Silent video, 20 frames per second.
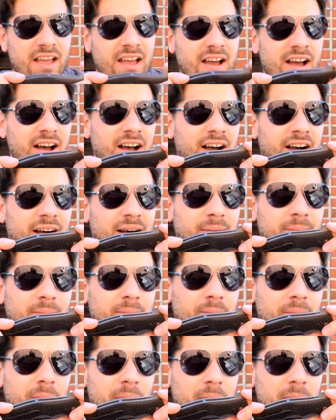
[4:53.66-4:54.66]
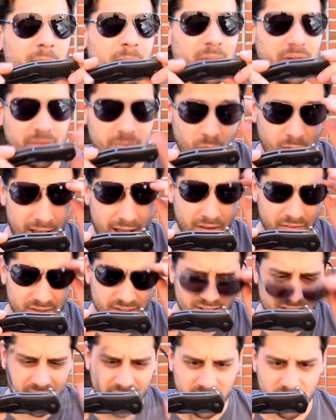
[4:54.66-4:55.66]
But wow,
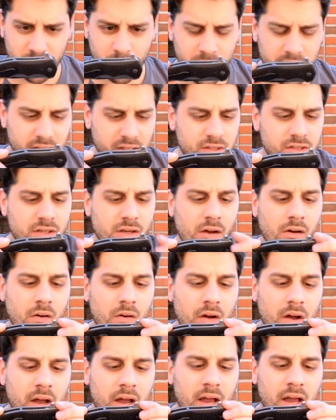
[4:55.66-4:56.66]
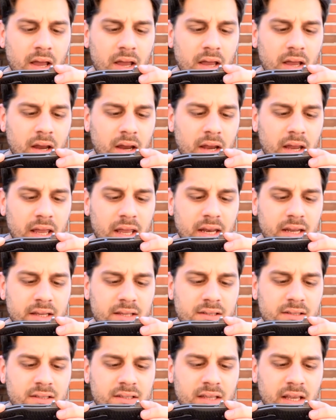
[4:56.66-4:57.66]
this thing is sweet. So it
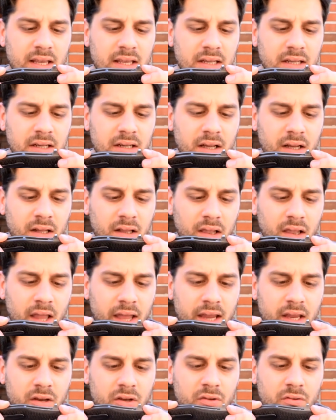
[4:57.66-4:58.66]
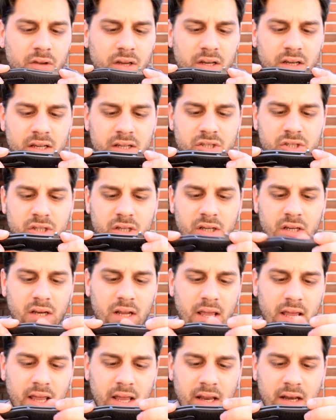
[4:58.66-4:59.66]
is in like new condition
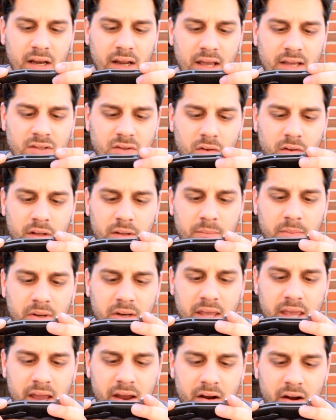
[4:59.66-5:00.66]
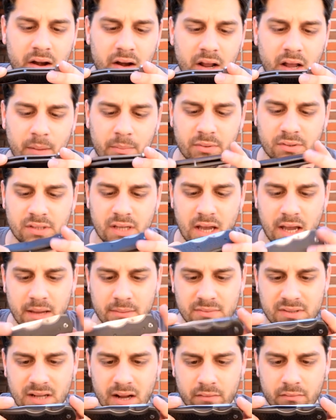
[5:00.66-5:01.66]
and has only been carried a couple
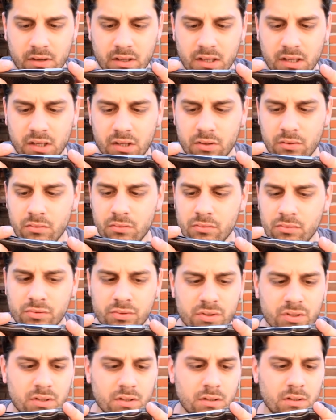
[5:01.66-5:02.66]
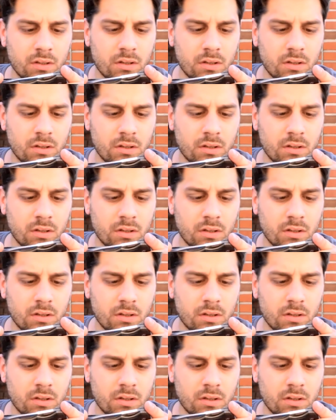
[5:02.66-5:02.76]
times, not really used.